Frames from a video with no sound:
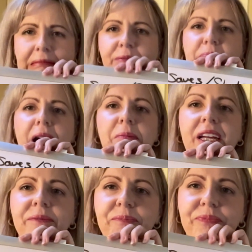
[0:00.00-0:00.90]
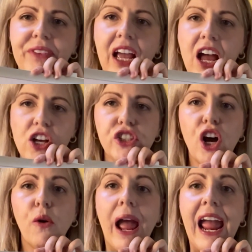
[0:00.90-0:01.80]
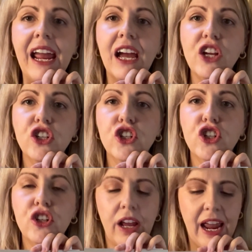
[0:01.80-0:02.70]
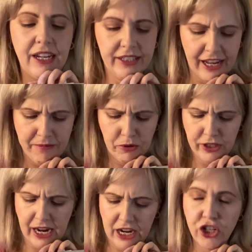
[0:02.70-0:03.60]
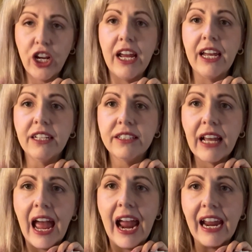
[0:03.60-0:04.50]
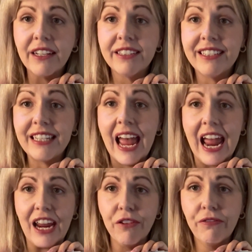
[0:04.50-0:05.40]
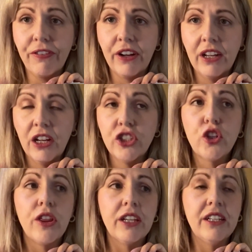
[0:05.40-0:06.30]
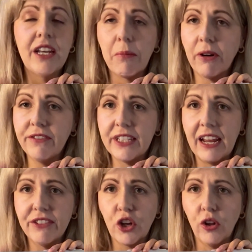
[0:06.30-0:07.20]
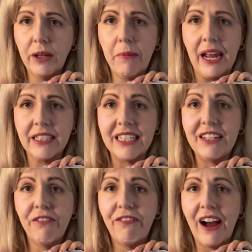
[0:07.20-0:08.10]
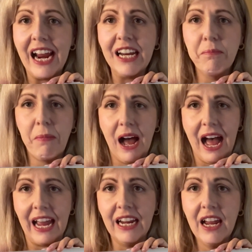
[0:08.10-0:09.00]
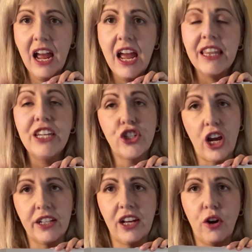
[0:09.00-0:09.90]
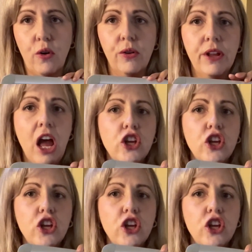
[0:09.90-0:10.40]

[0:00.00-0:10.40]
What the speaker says: Maybe. So a save percentage is a save, so the number of saves a goalie makes divided by the shots on goal.